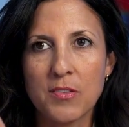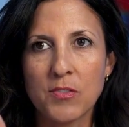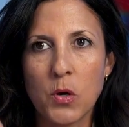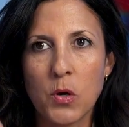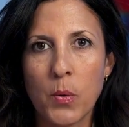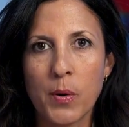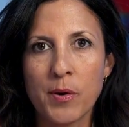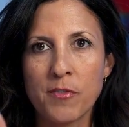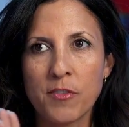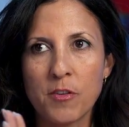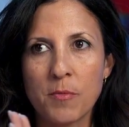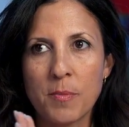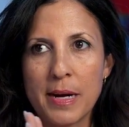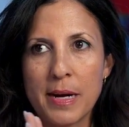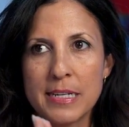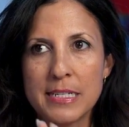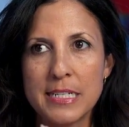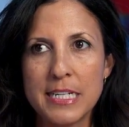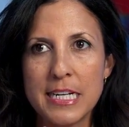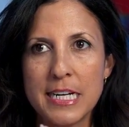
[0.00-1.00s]
of going from
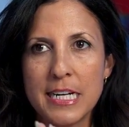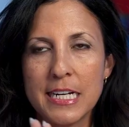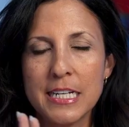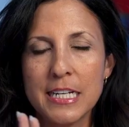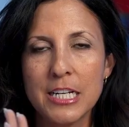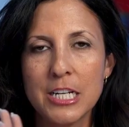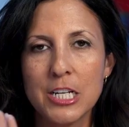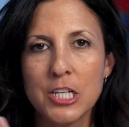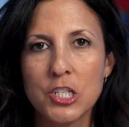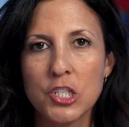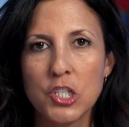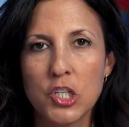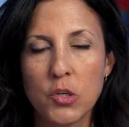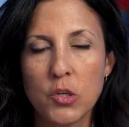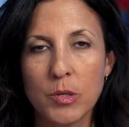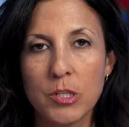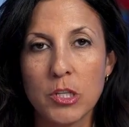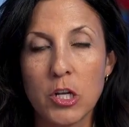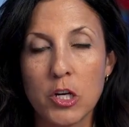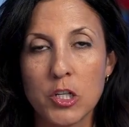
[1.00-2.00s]
idea to
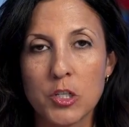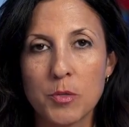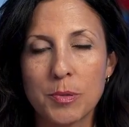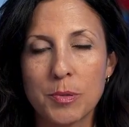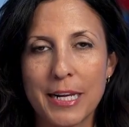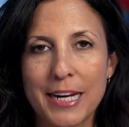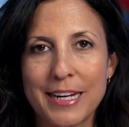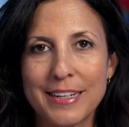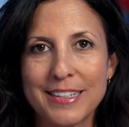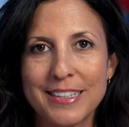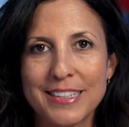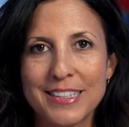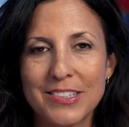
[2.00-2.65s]
a launch plan.